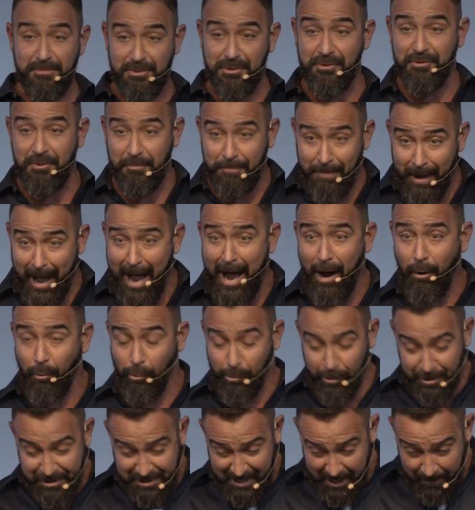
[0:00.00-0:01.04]
to the
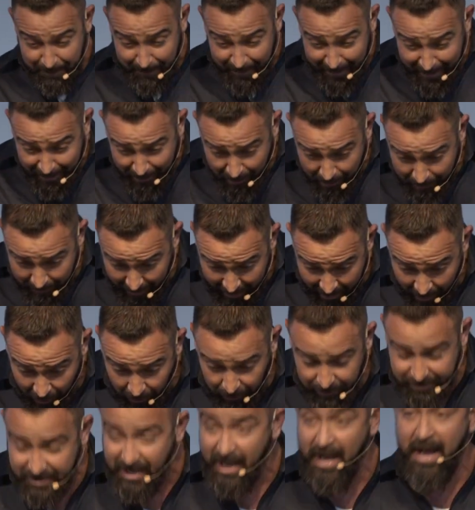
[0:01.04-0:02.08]
powers at
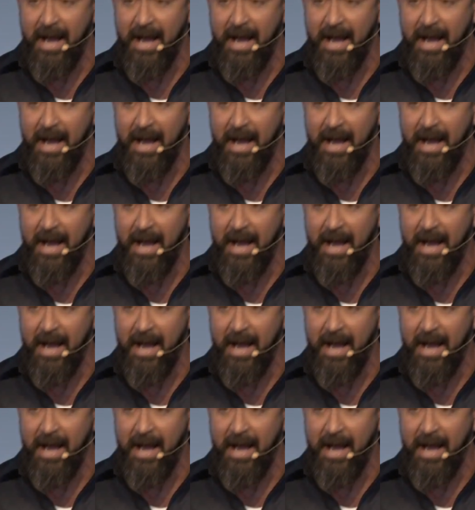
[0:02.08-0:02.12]
Paramount,